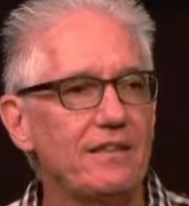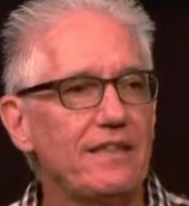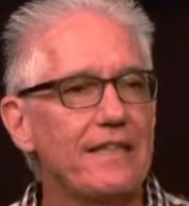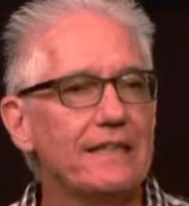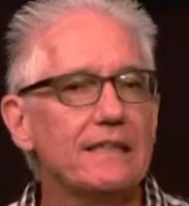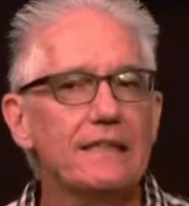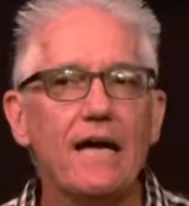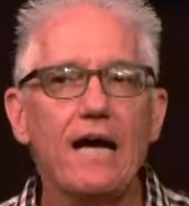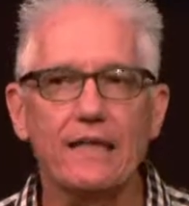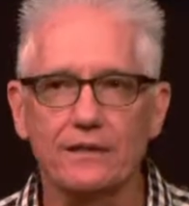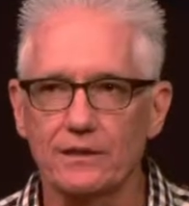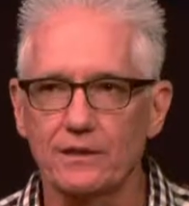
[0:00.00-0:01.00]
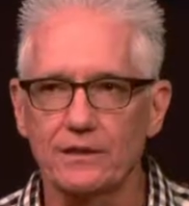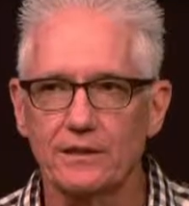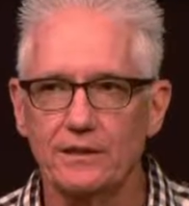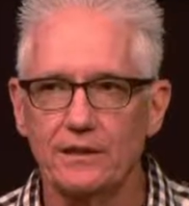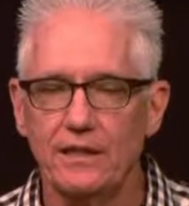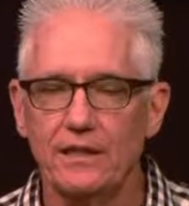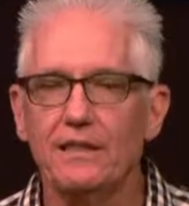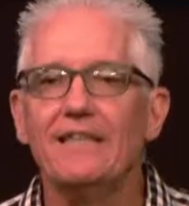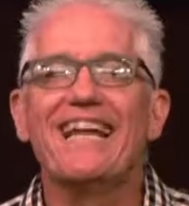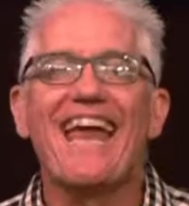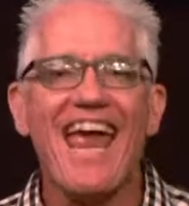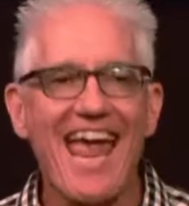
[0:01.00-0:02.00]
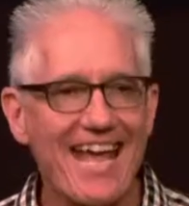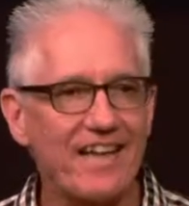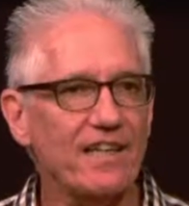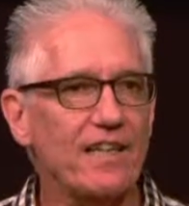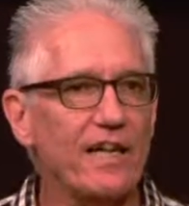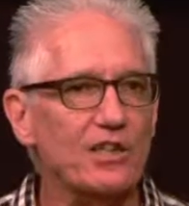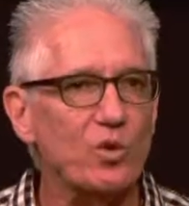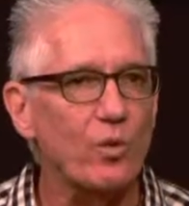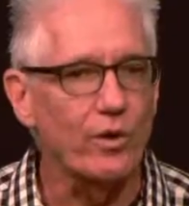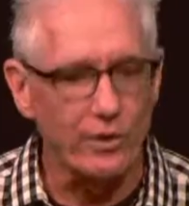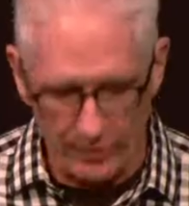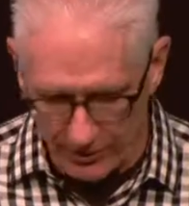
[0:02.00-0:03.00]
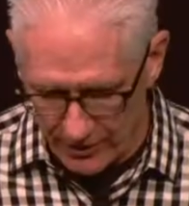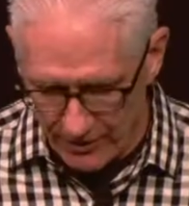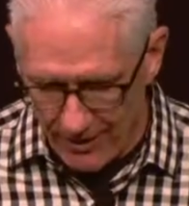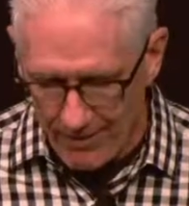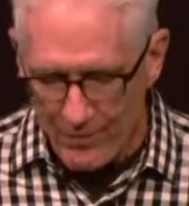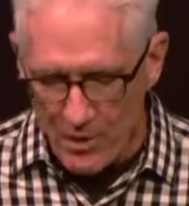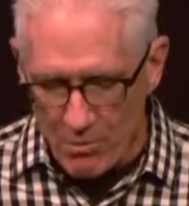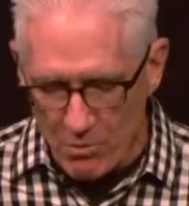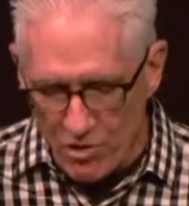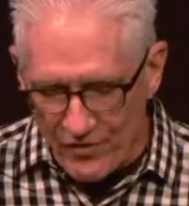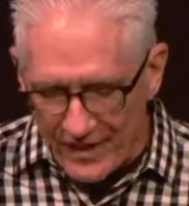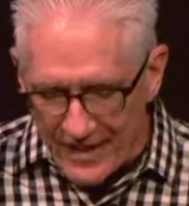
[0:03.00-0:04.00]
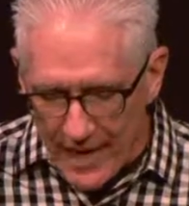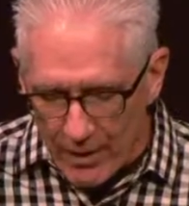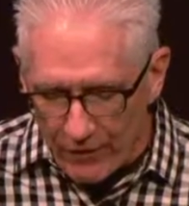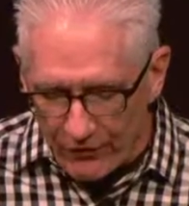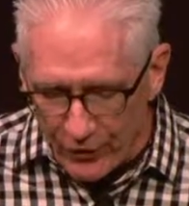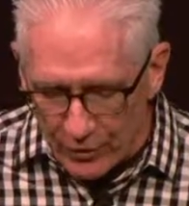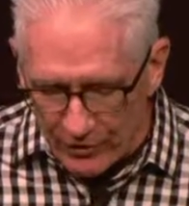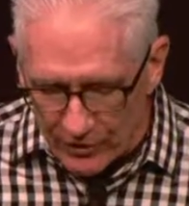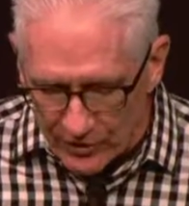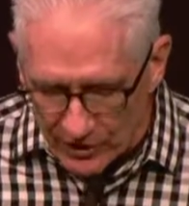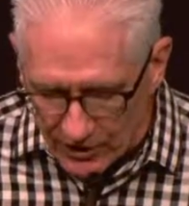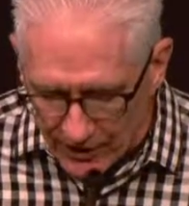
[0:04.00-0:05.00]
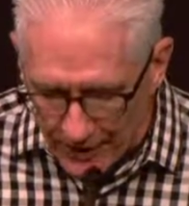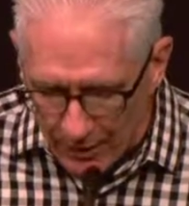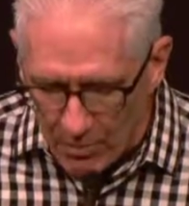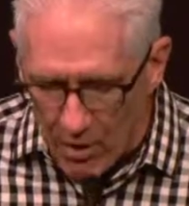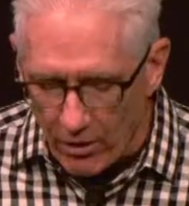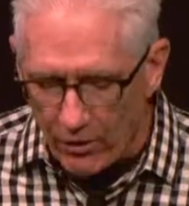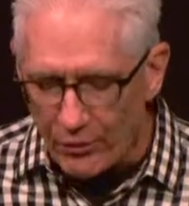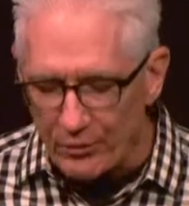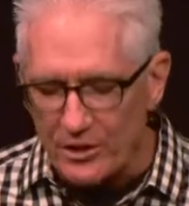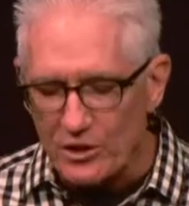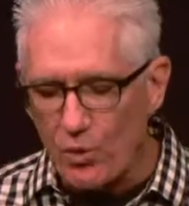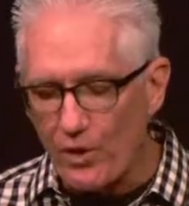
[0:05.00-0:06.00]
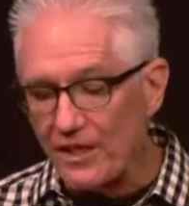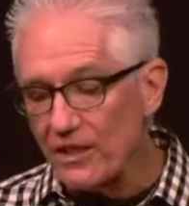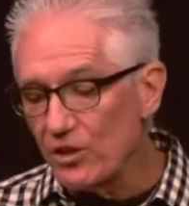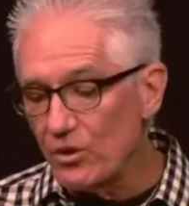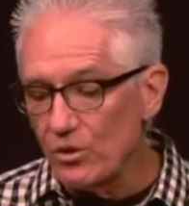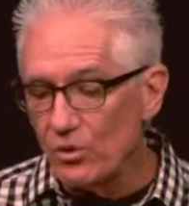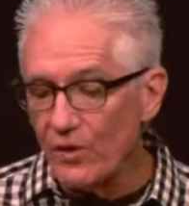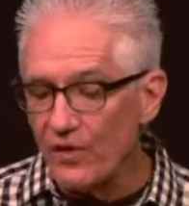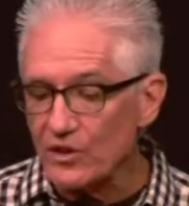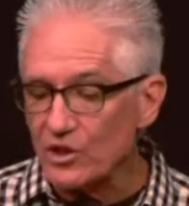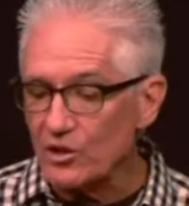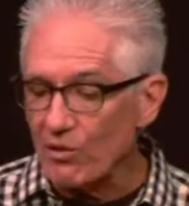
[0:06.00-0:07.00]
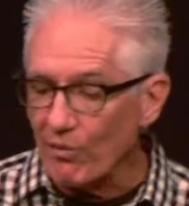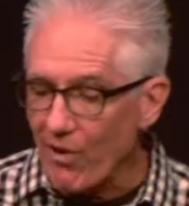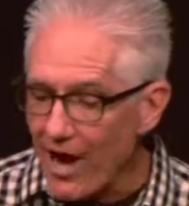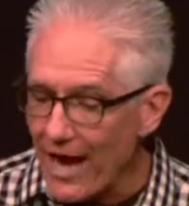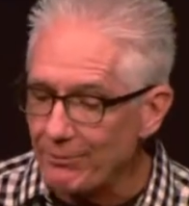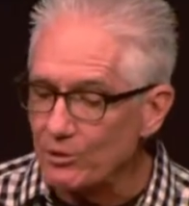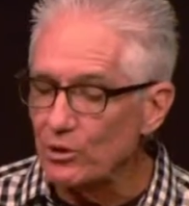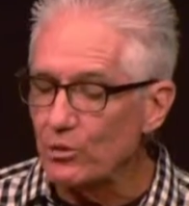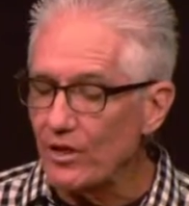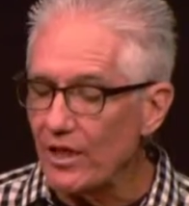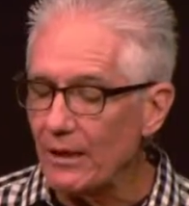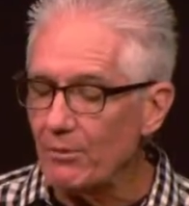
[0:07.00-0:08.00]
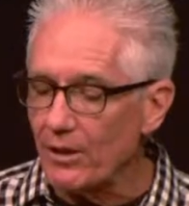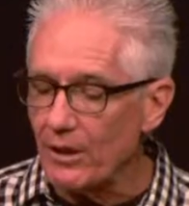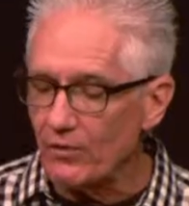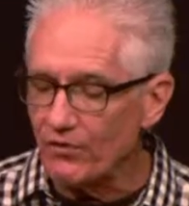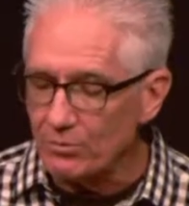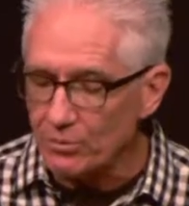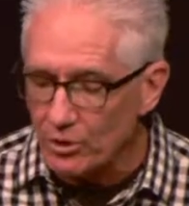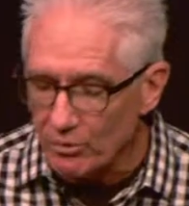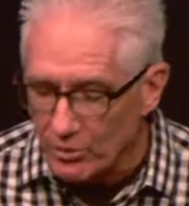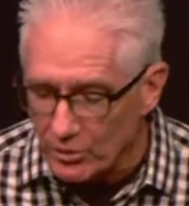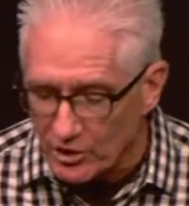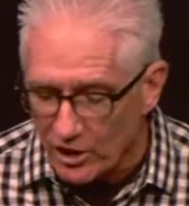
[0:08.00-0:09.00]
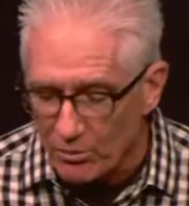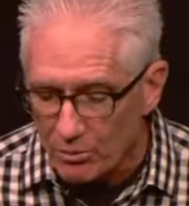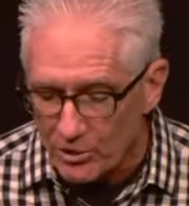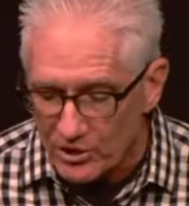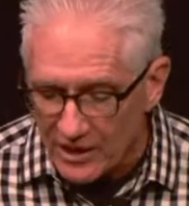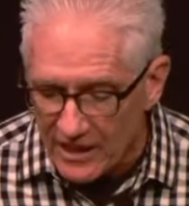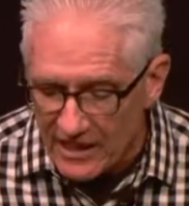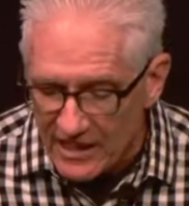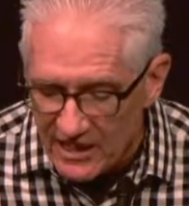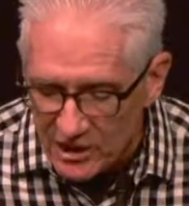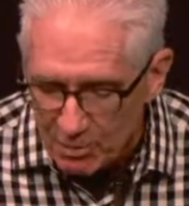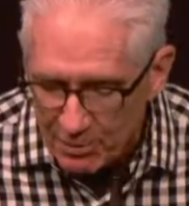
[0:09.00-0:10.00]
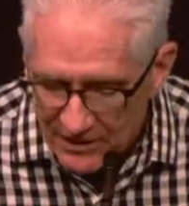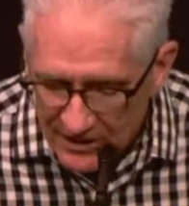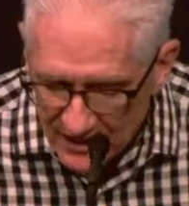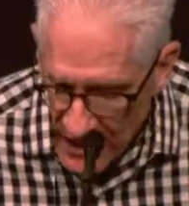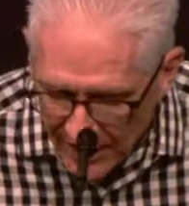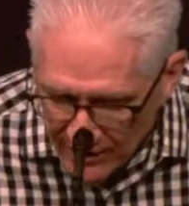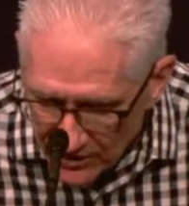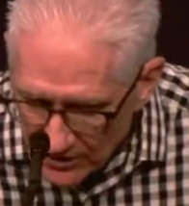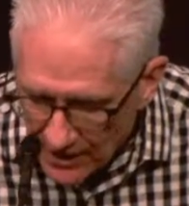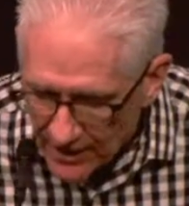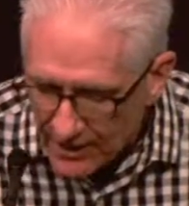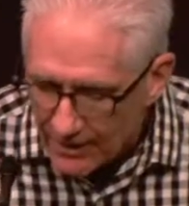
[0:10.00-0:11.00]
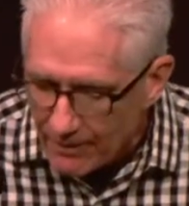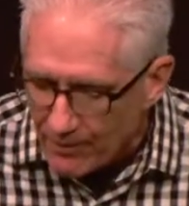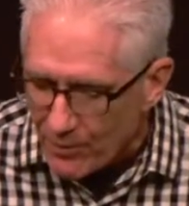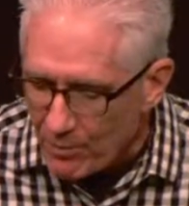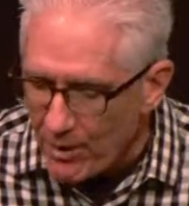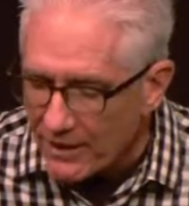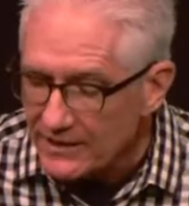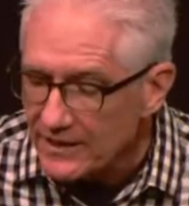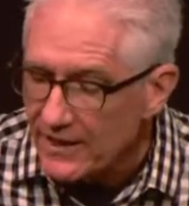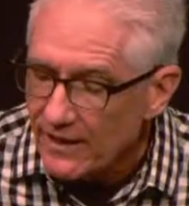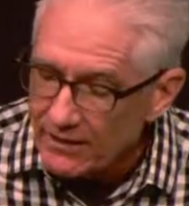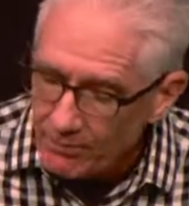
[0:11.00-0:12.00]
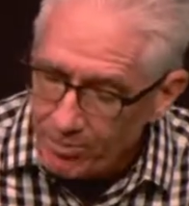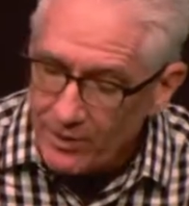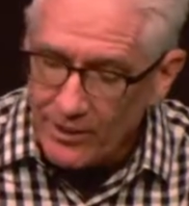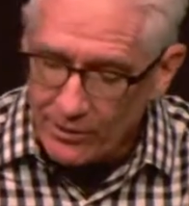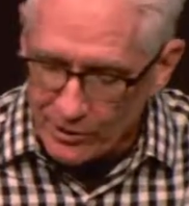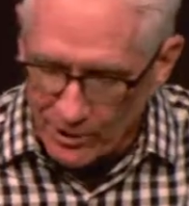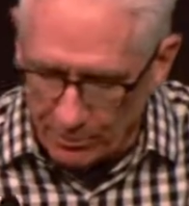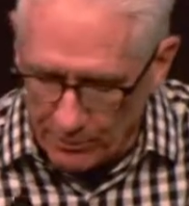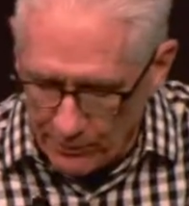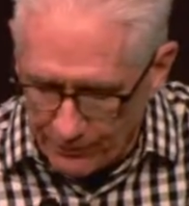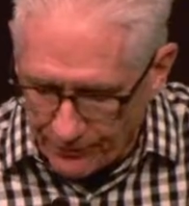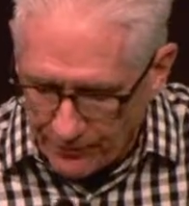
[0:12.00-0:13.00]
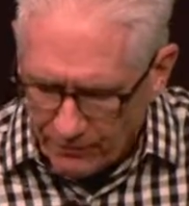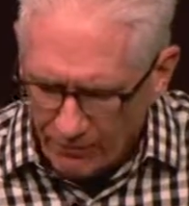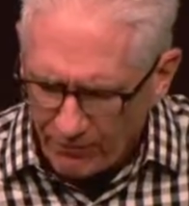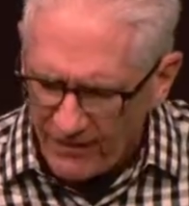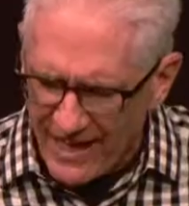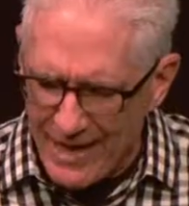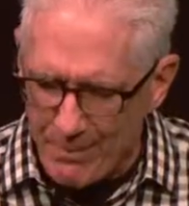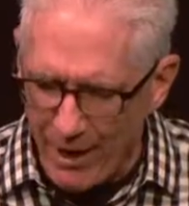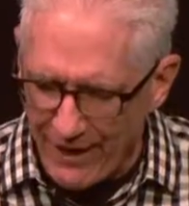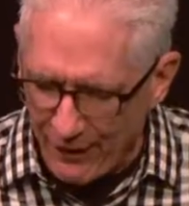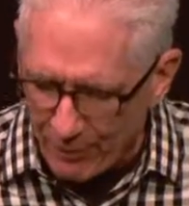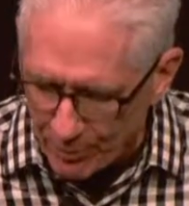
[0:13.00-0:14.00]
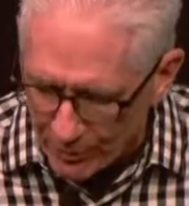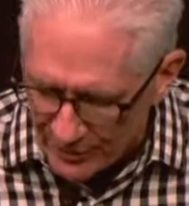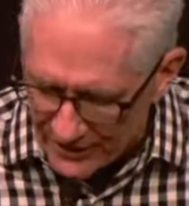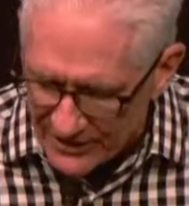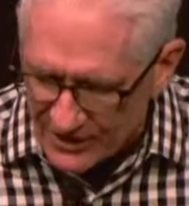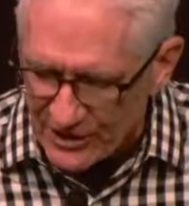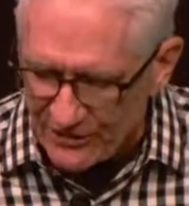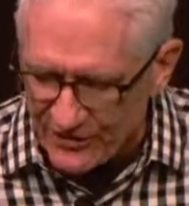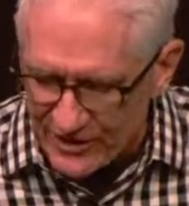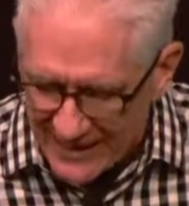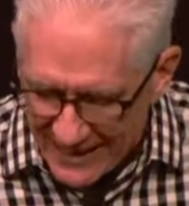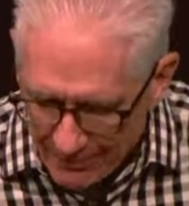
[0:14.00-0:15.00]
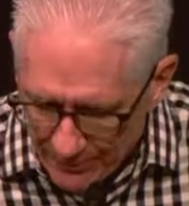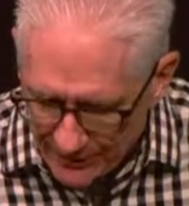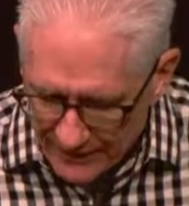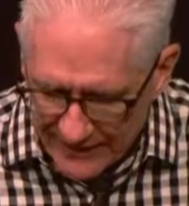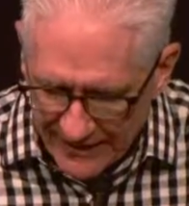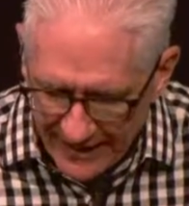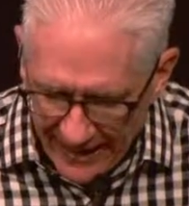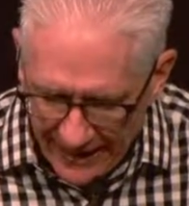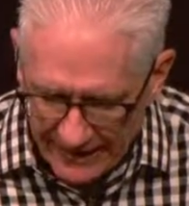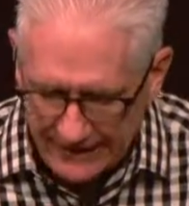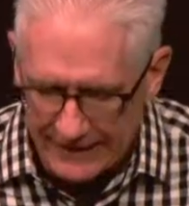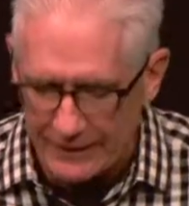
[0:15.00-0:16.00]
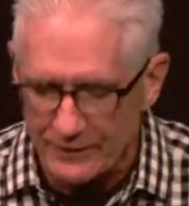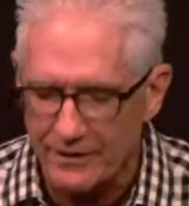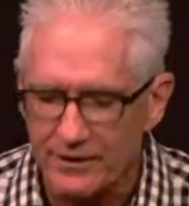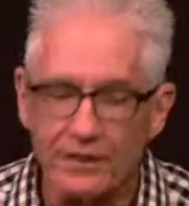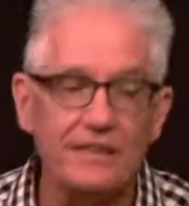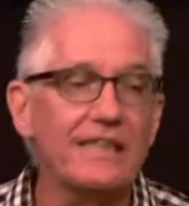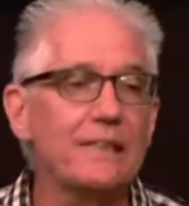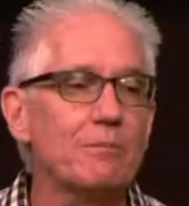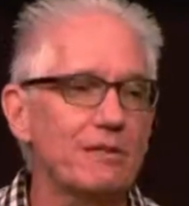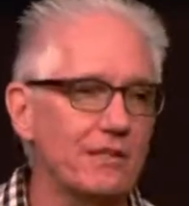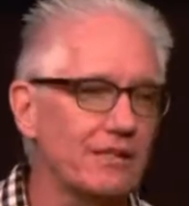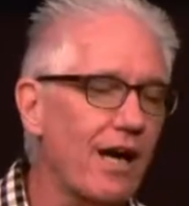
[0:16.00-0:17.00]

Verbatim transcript: He's nuts. And it gets worse. Moving down a few verses later, Mark 3:22, and the scribes who came down from Jerusalem were saying, "He is possessed by Beelzebul, and by the prince of demons he casts out the demons.